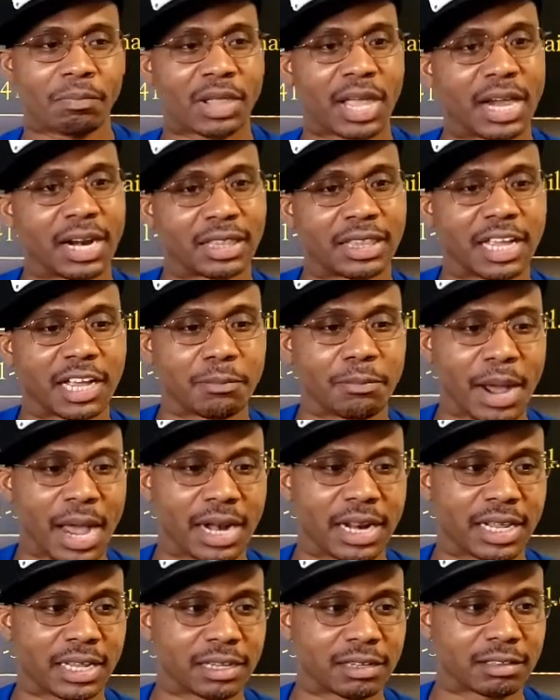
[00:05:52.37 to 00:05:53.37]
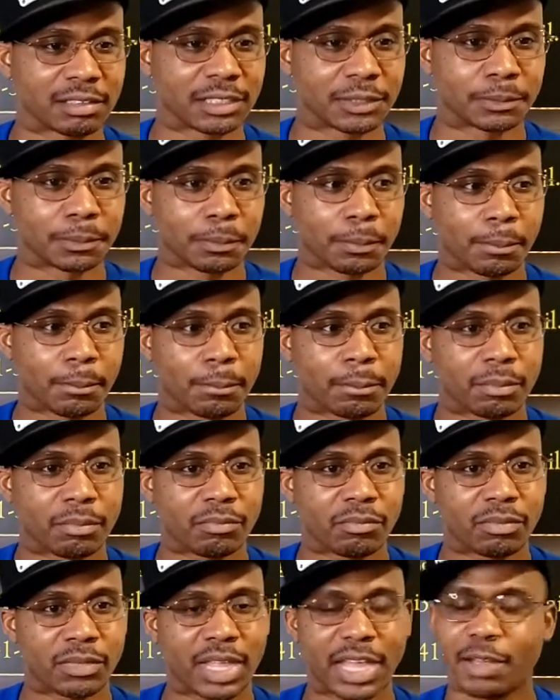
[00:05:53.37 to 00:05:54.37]
And the thing about it is,
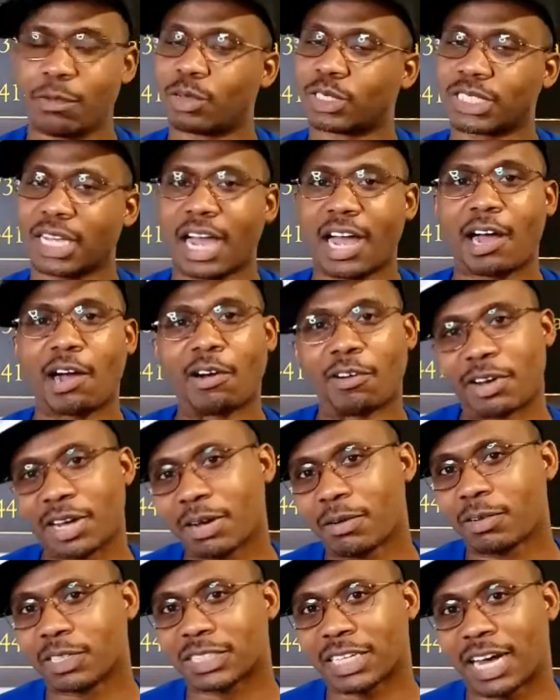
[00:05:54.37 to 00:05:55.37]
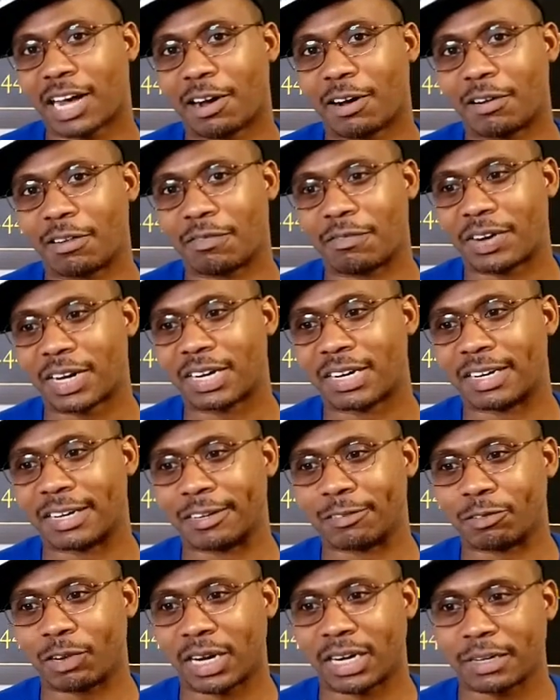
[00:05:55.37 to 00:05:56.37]
it was all it was all
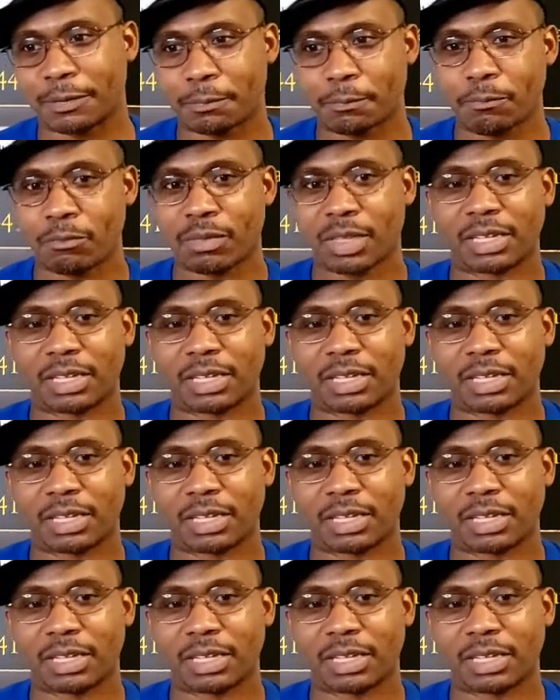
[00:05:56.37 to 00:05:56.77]
fun, right?